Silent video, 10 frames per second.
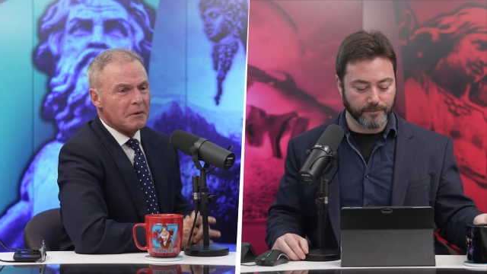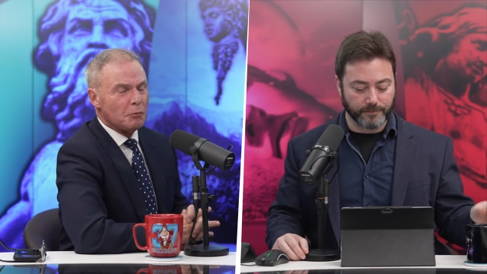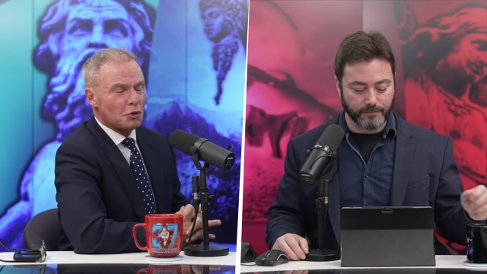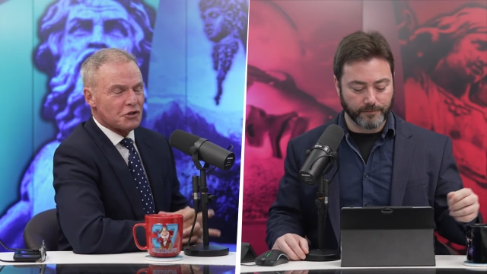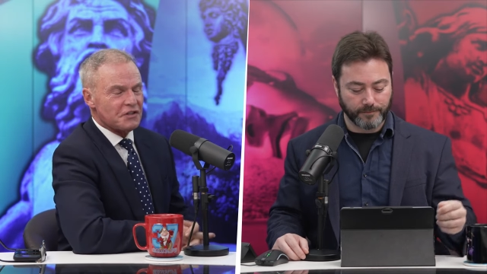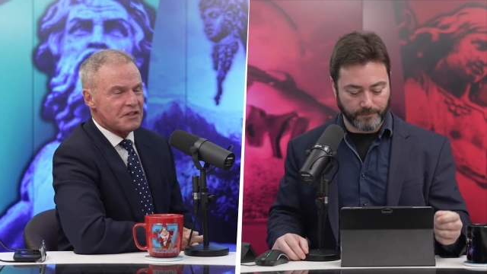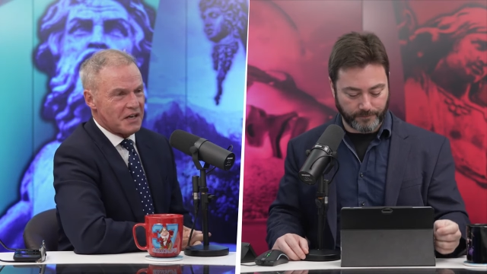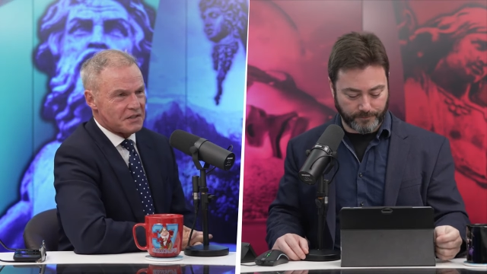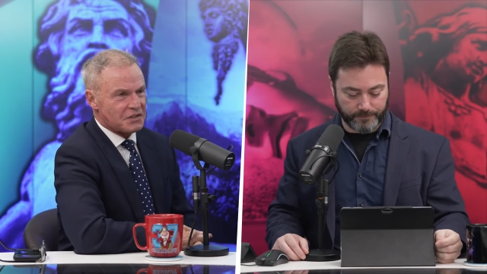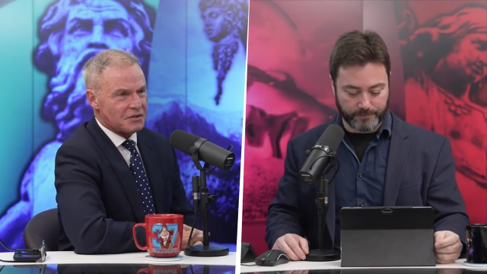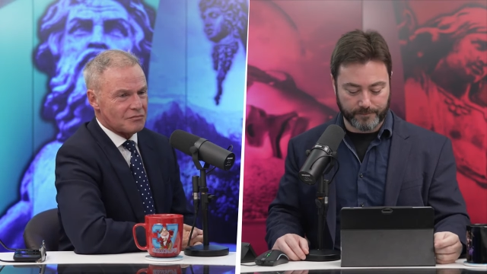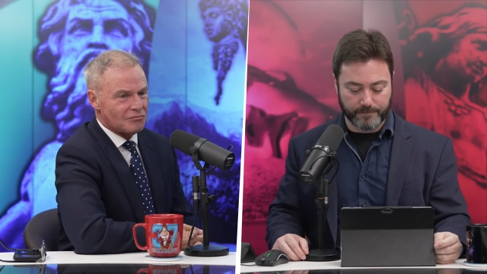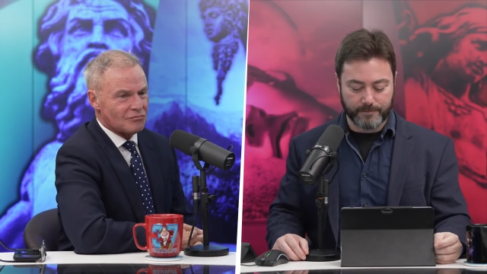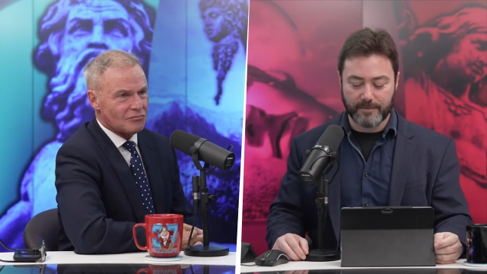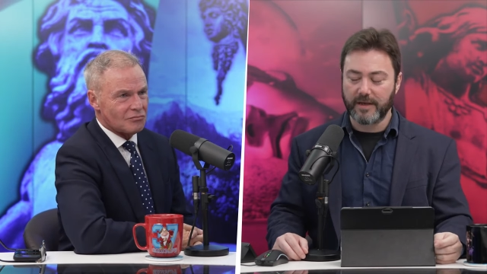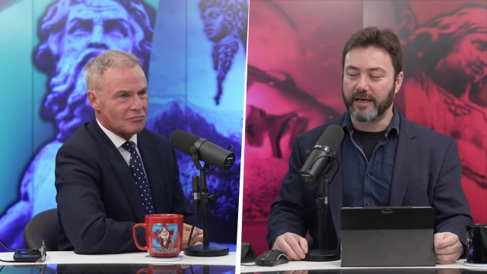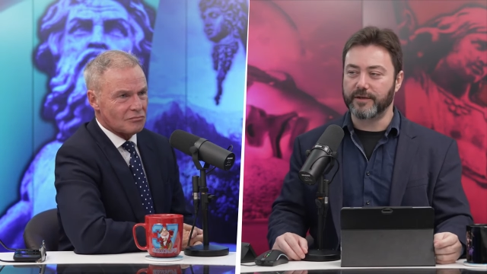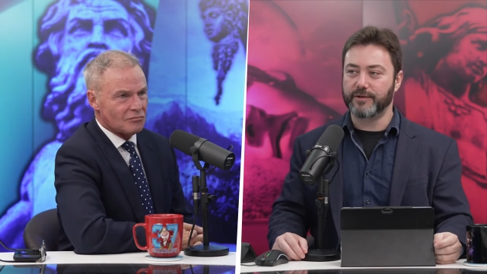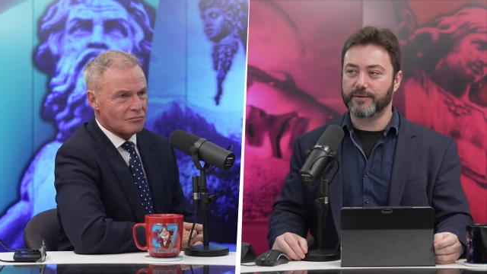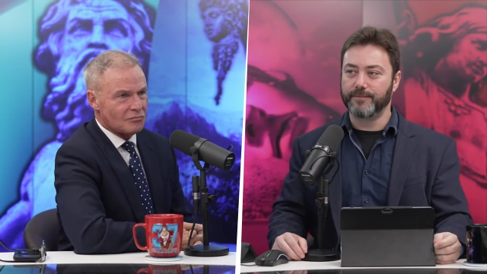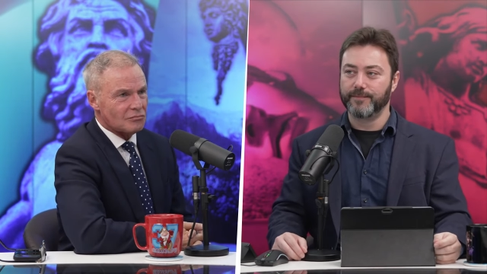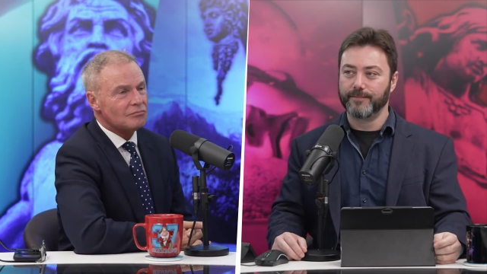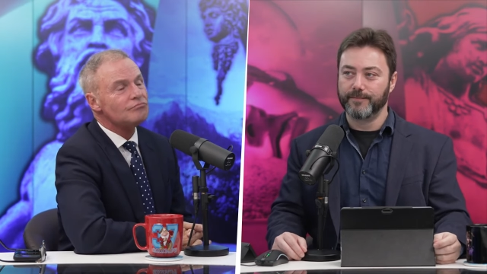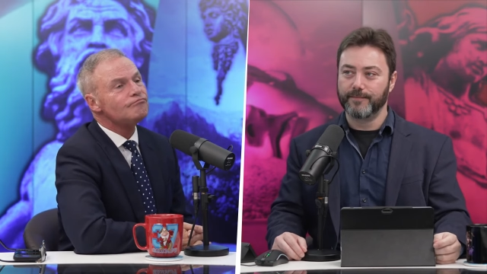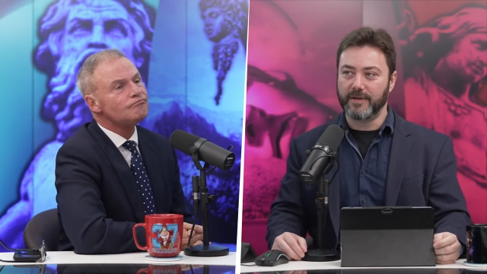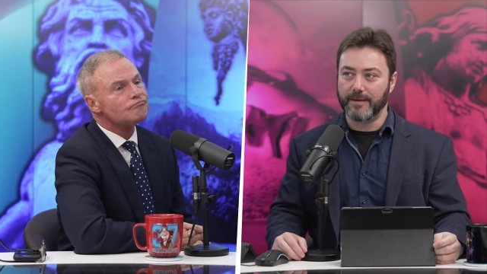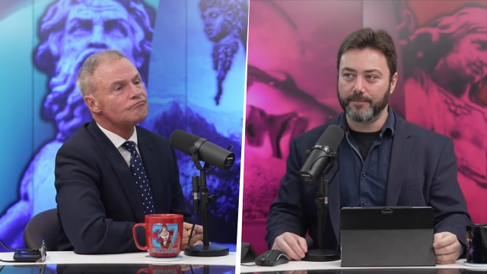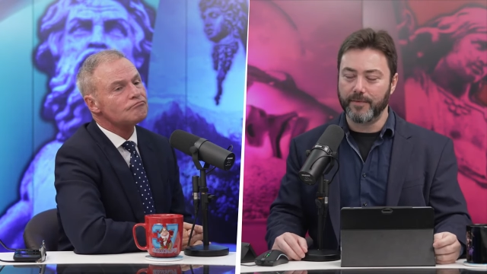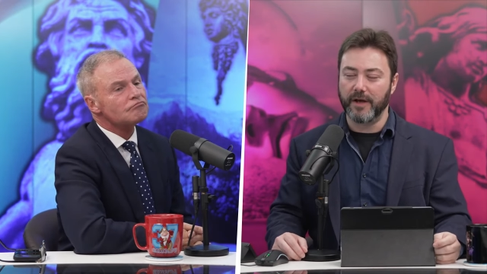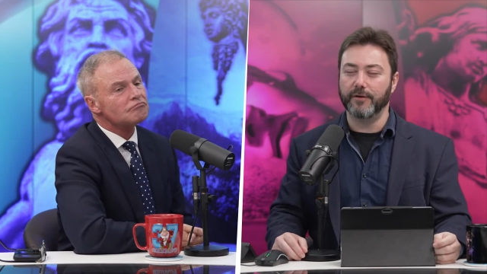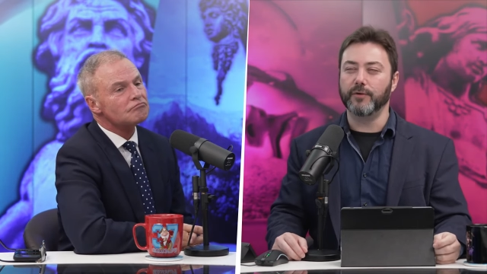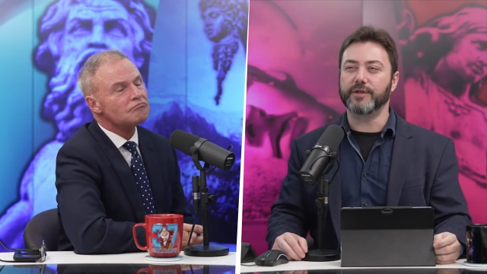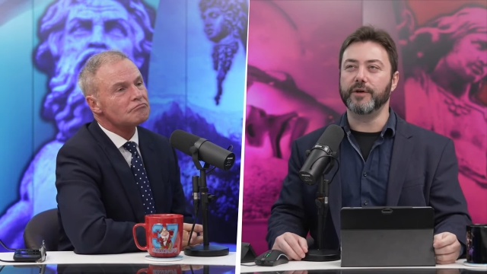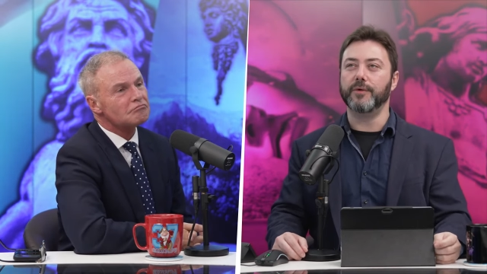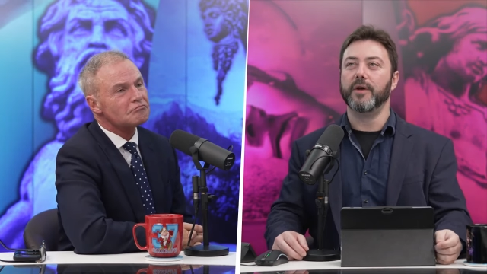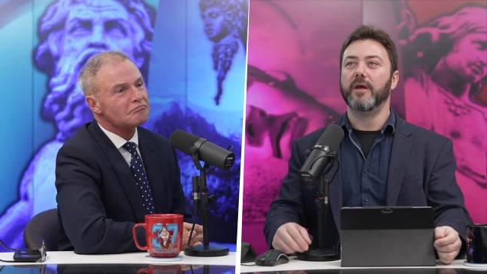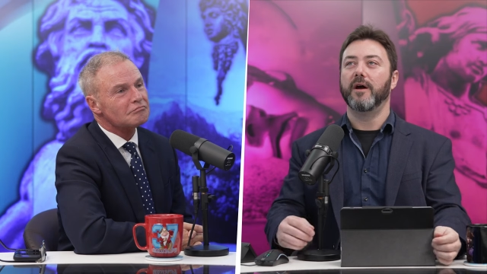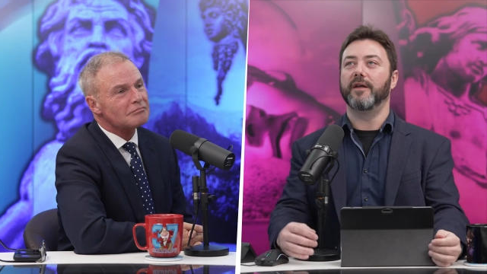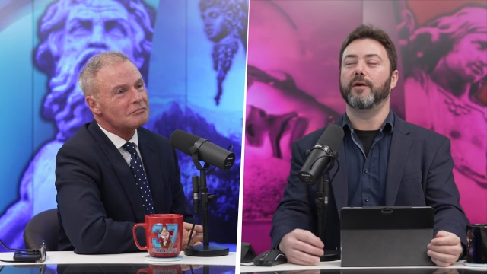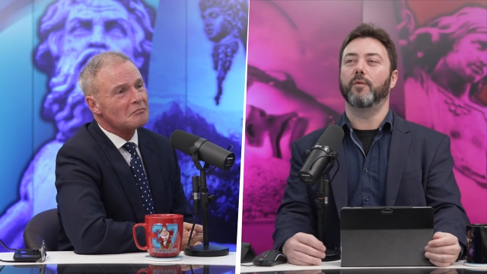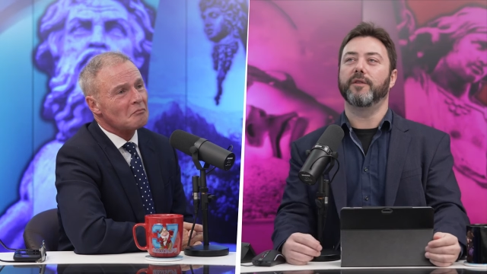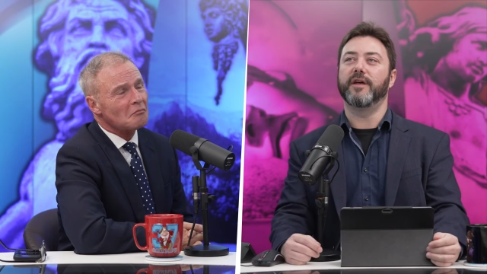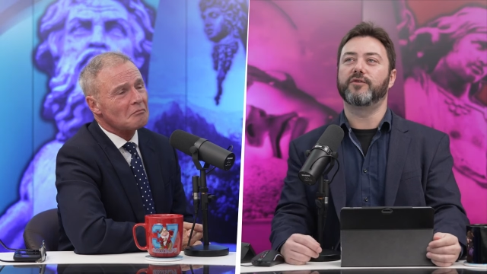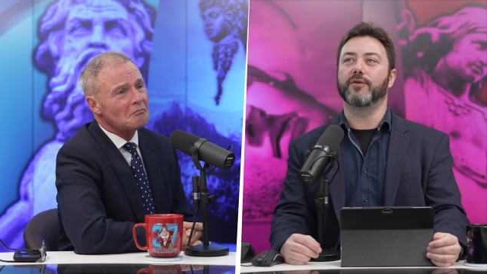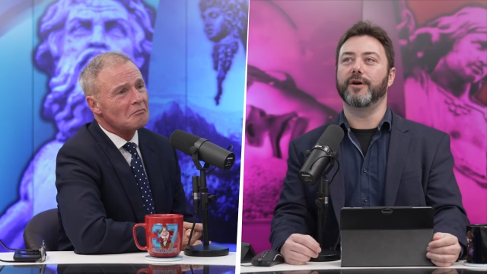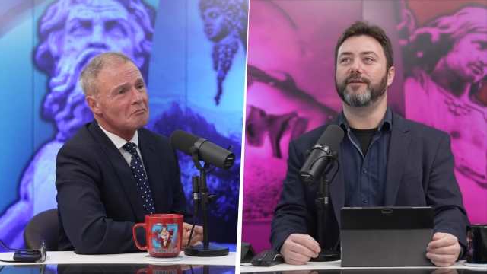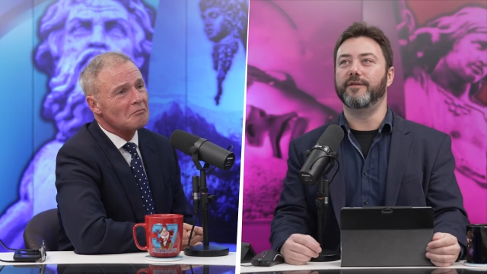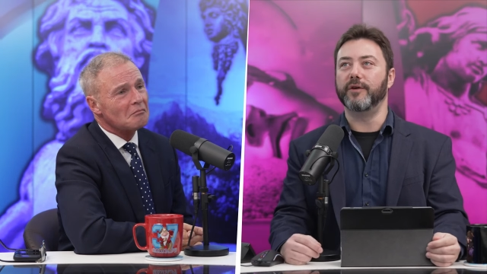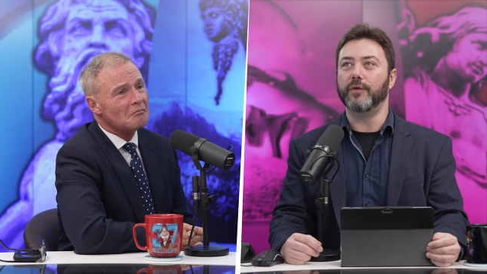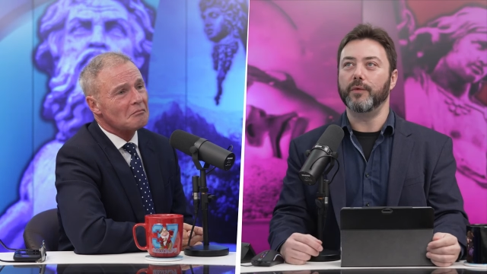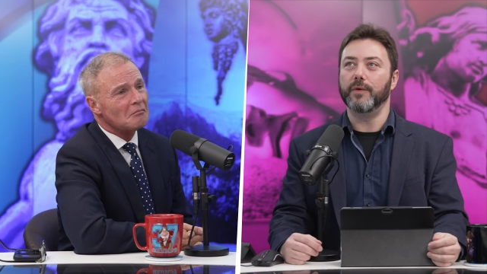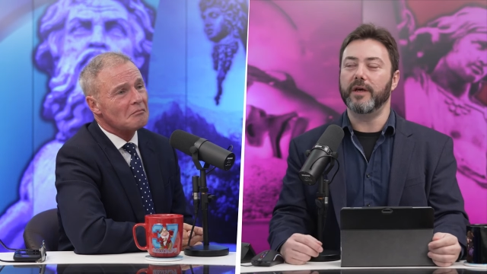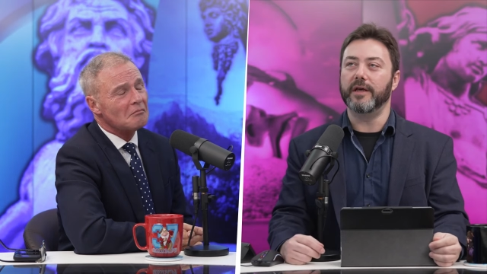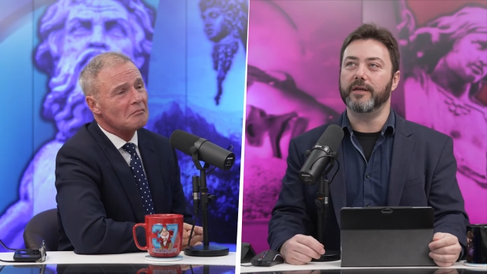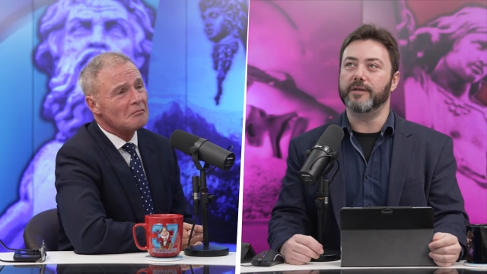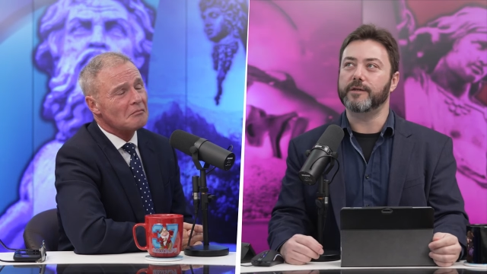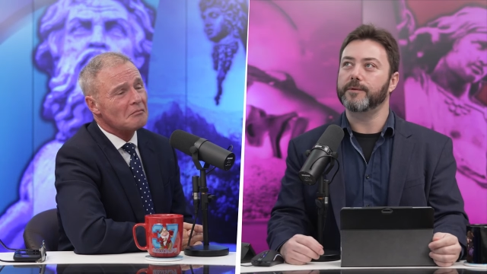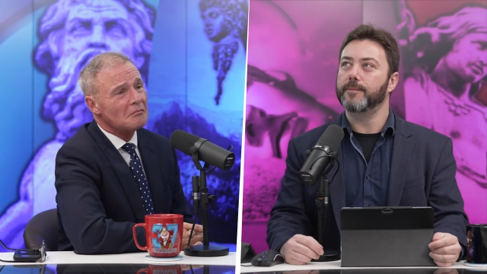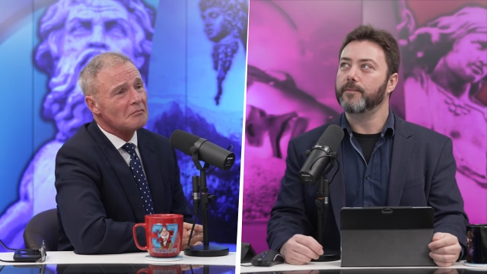Speaker 1: to be put to the test.
Speaker 2: Yes. Yeah. And also, I think what they're trying to do is